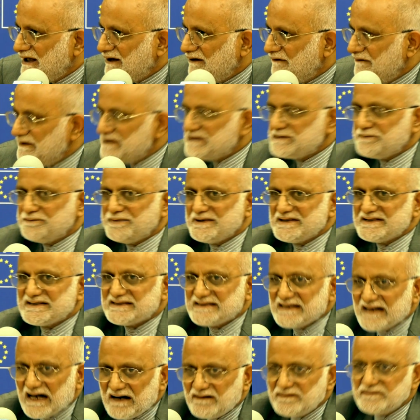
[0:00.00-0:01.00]
which
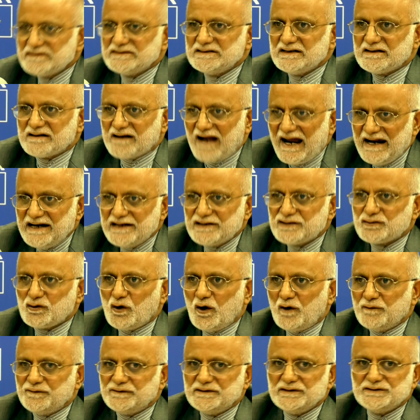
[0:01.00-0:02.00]
preserved the right of